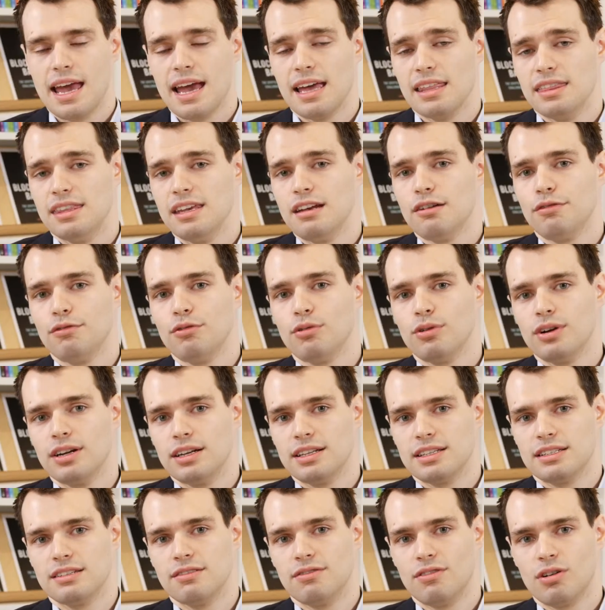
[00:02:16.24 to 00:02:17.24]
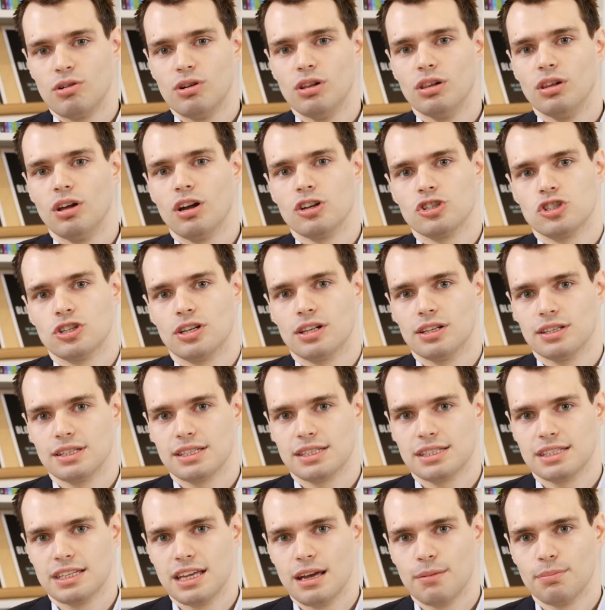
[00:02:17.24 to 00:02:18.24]
And therefore, it is a very logical
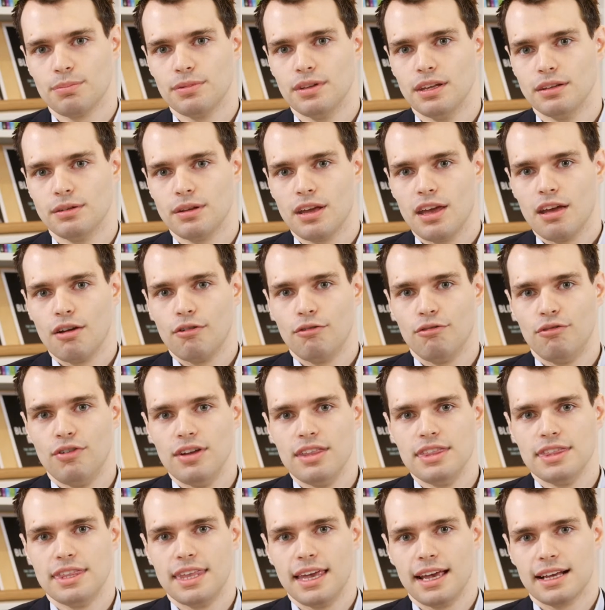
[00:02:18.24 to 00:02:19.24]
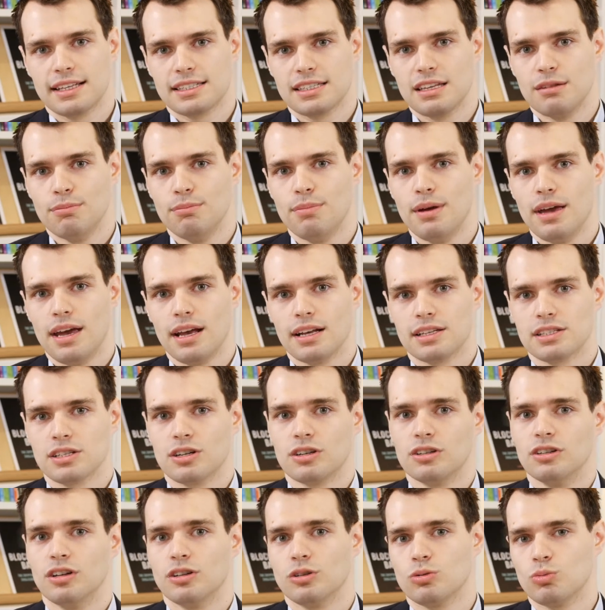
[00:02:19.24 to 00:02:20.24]
step that fintechs and banks
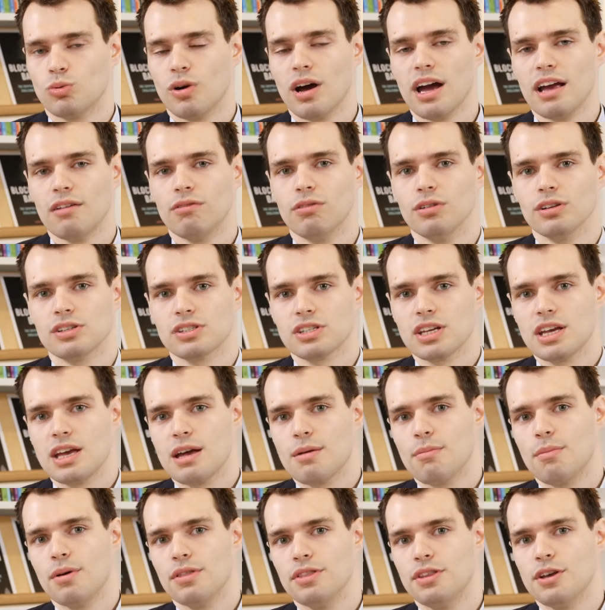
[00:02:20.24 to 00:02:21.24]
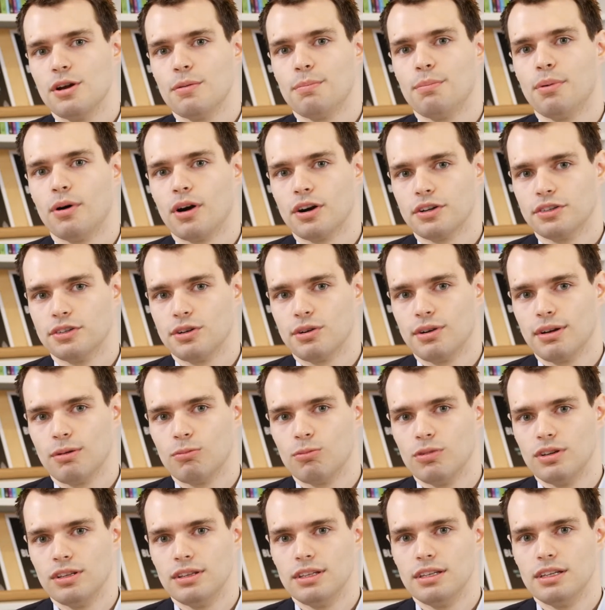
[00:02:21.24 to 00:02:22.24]
are not rivals, but they're
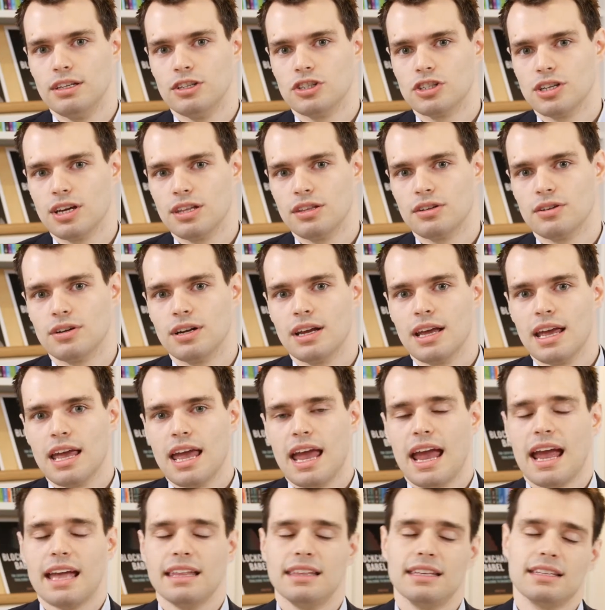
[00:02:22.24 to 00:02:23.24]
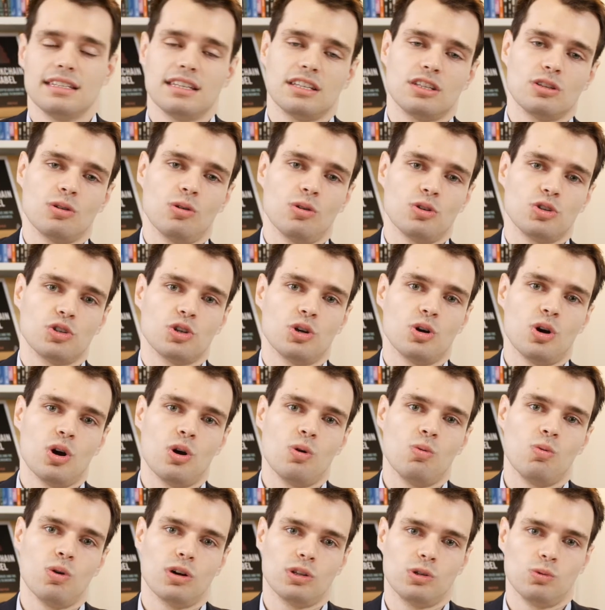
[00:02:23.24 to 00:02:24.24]
partnering with each other. And this is also
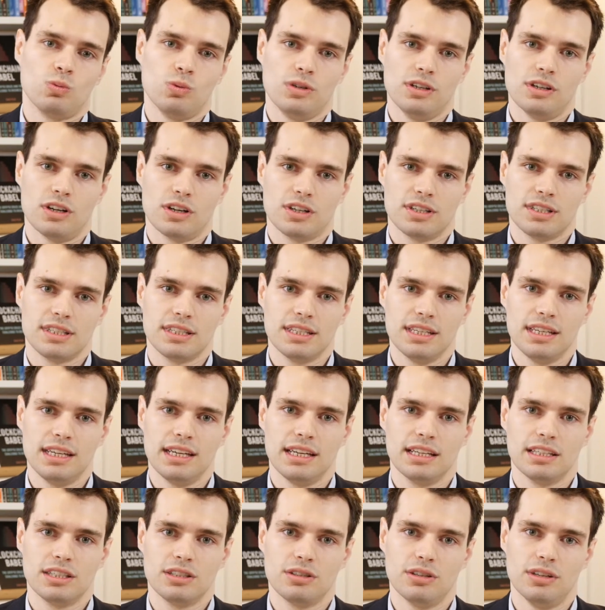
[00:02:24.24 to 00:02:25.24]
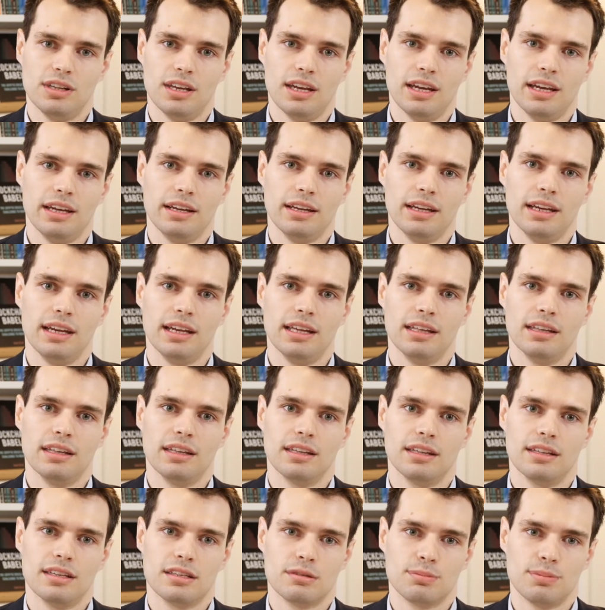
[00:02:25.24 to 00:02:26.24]
what we are seeing today
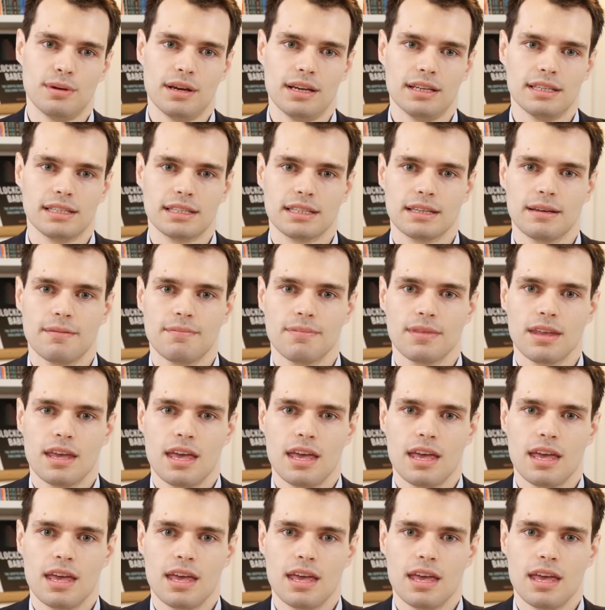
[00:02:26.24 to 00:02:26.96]
in space.